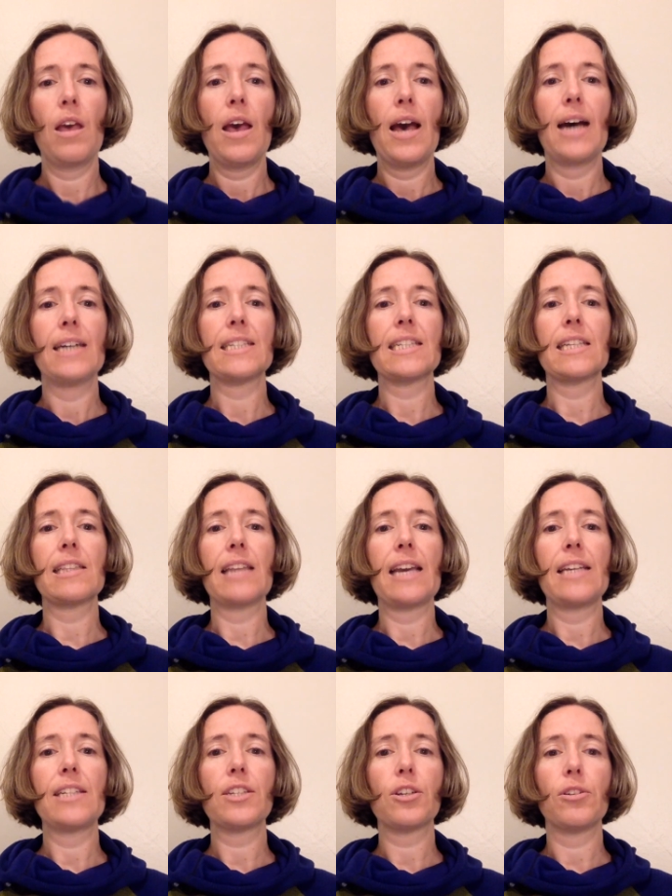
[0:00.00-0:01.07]
As the
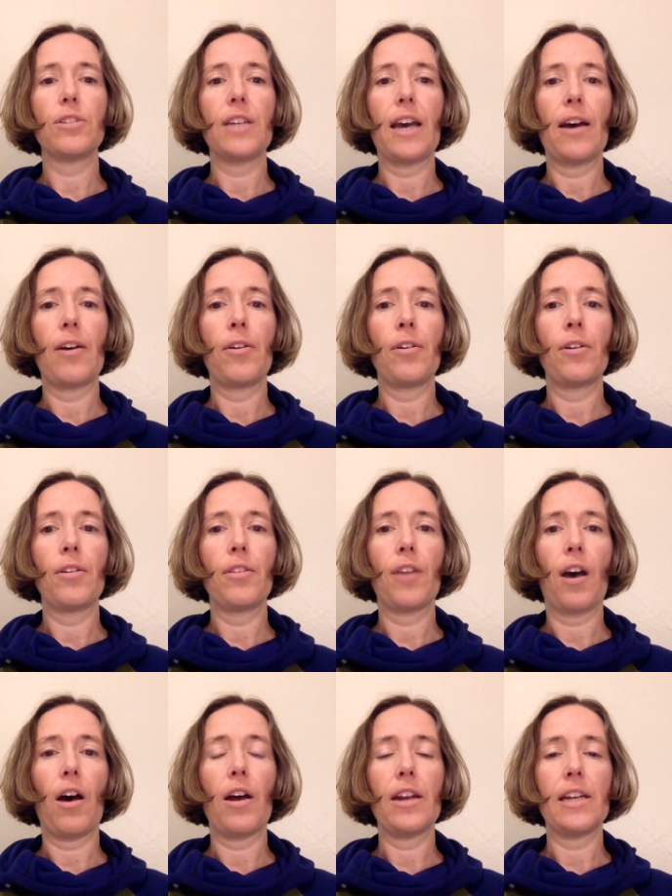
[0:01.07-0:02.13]
lights go down, the
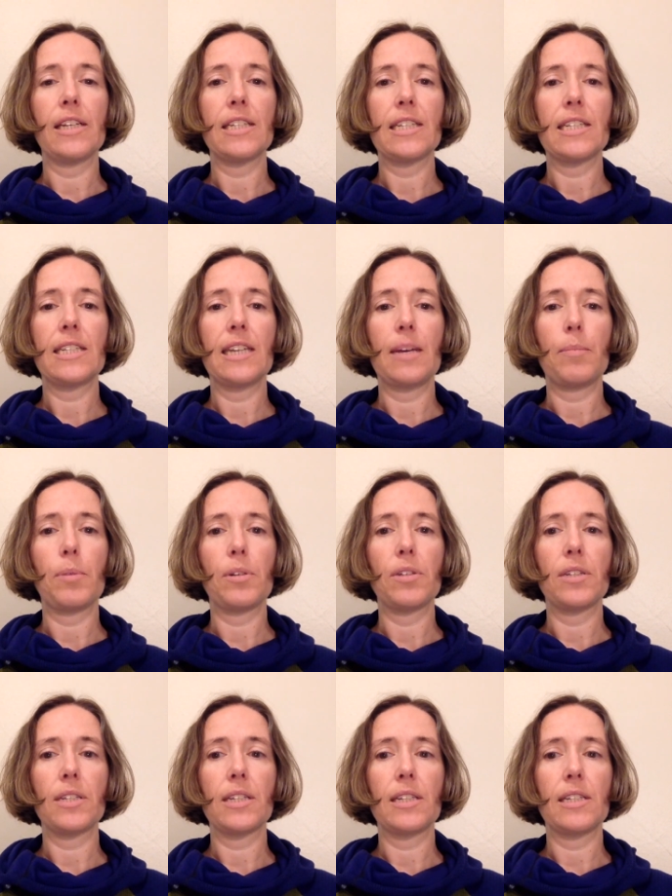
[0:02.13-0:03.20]
audience
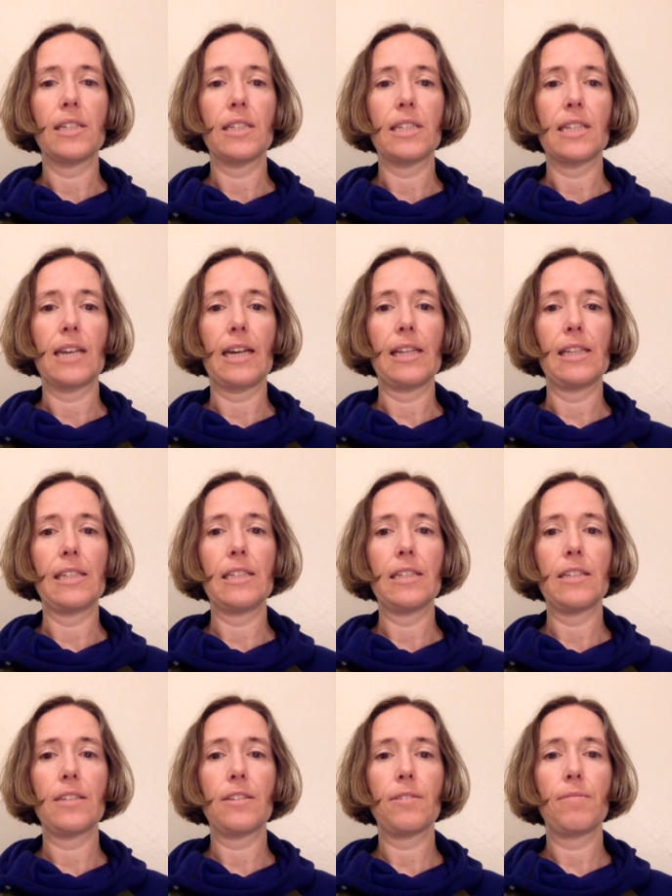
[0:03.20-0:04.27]
tapers into
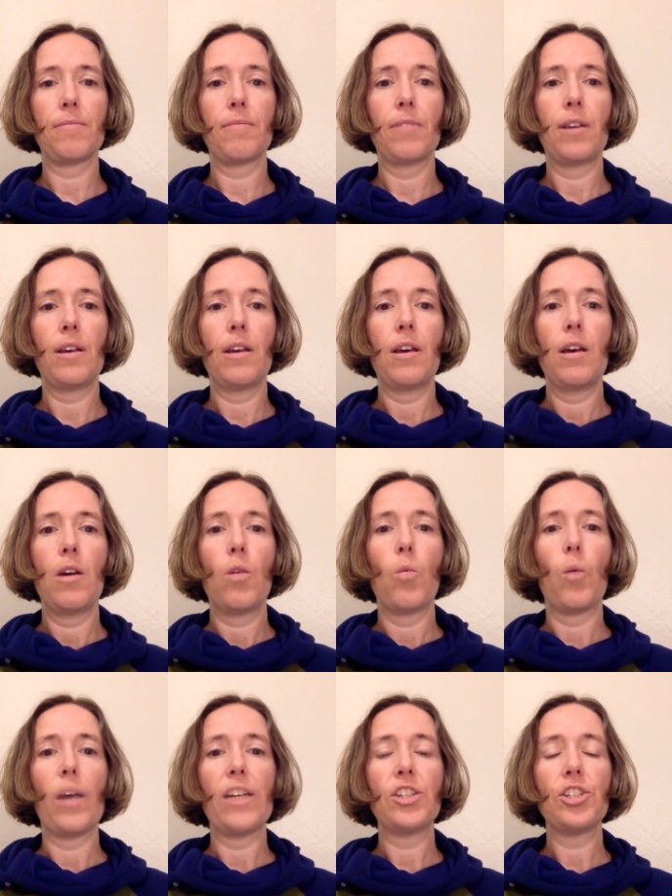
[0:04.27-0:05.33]
silence.
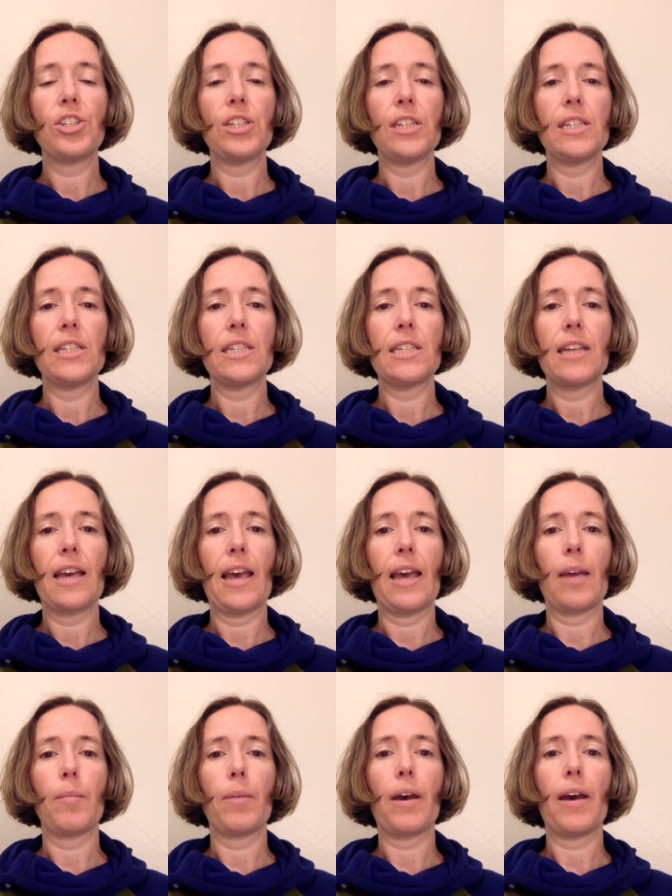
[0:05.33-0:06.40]
White sheets
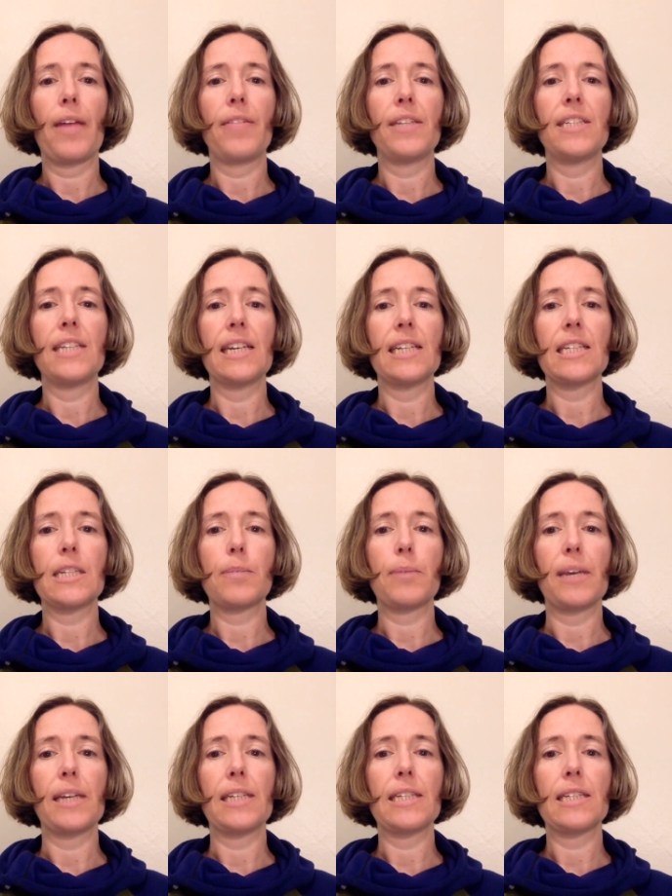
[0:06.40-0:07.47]
hang behind the dance
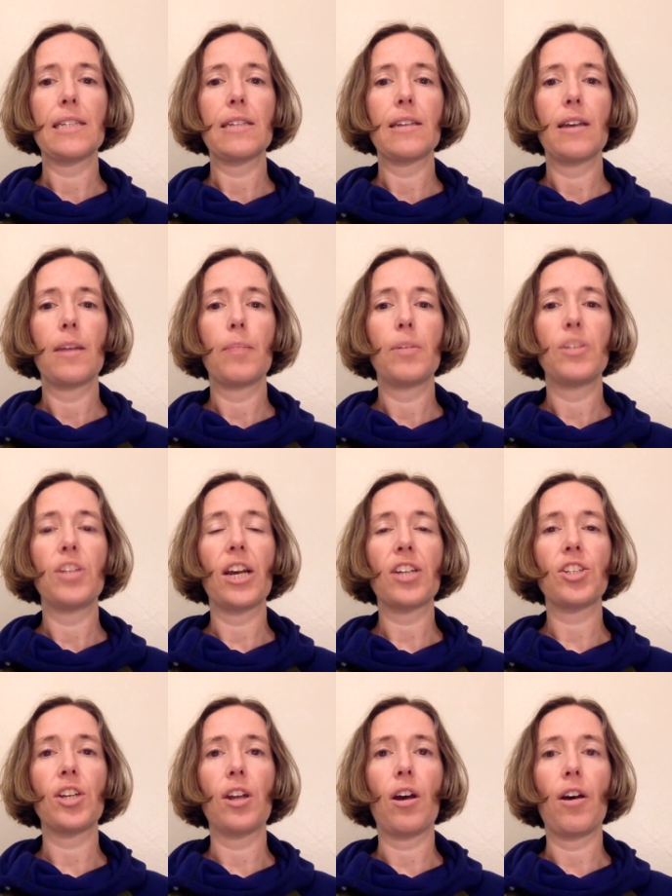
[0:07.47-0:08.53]
space. A
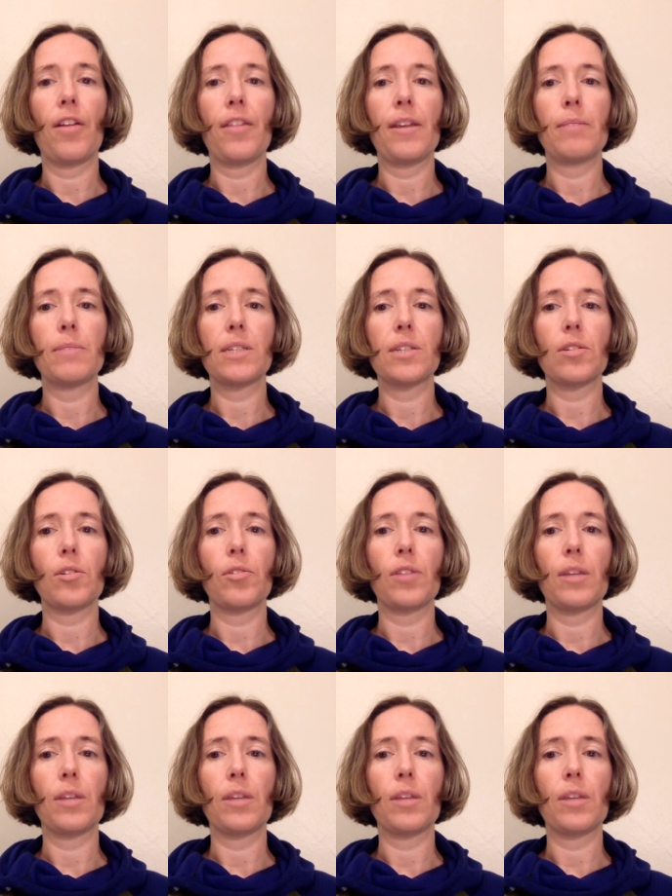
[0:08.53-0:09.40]
projection on them slowly